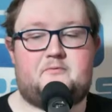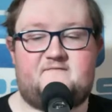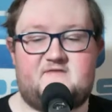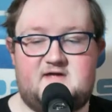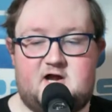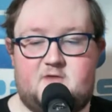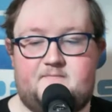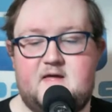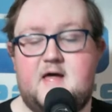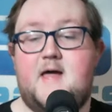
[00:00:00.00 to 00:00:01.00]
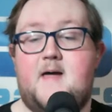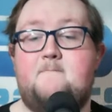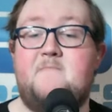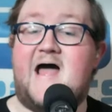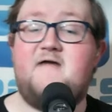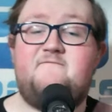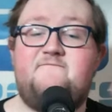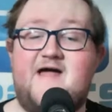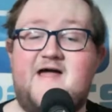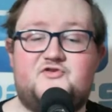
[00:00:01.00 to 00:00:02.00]
Player of the Year. Matt
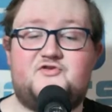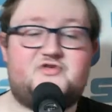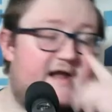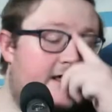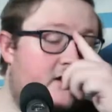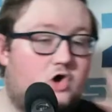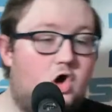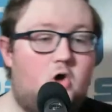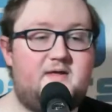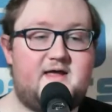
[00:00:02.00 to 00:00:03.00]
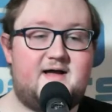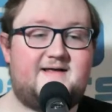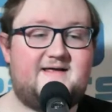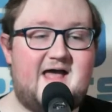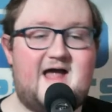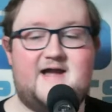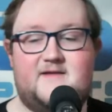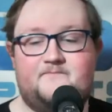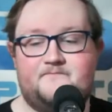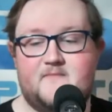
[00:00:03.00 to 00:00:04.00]
Vince getting goalie
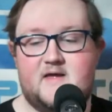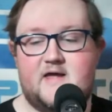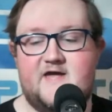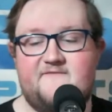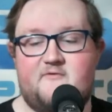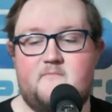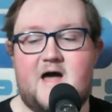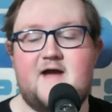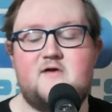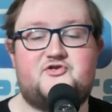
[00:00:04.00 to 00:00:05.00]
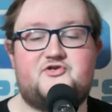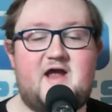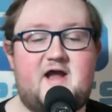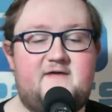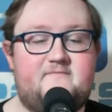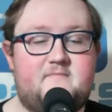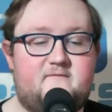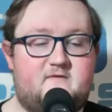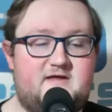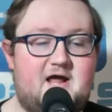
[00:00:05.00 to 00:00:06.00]
again. If from my understanding from
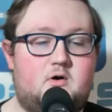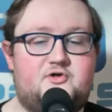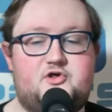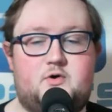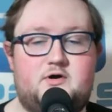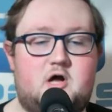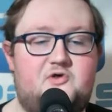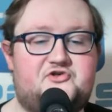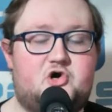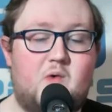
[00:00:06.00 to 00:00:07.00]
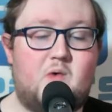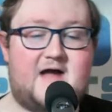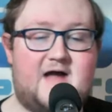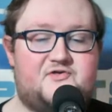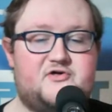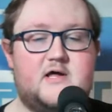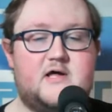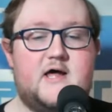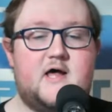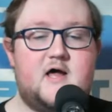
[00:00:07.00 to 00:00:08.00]
a year or two ago is correct,
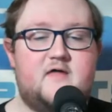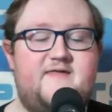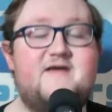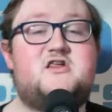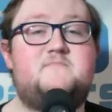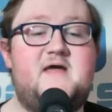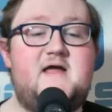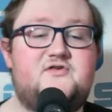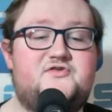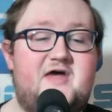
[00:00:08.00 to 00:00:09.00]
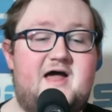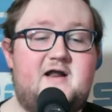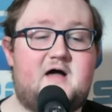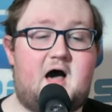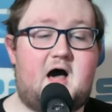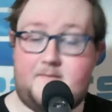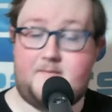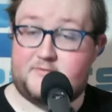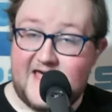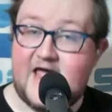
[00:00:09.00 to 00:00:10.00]
this means that I
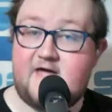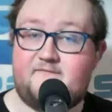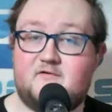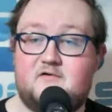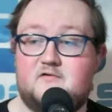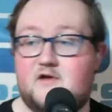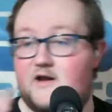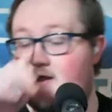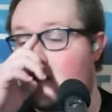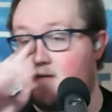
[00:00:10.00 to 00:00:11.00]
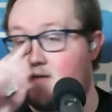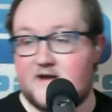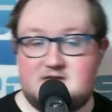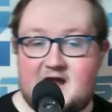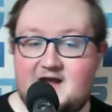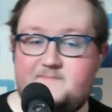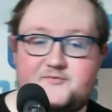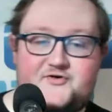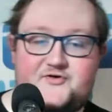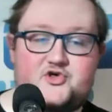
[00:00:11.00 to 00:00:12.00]
believe, and again I'm like
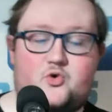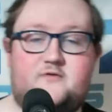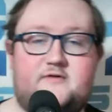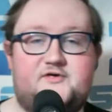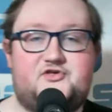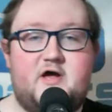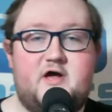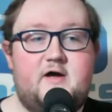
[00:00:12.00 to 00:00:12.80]
90% sure on this,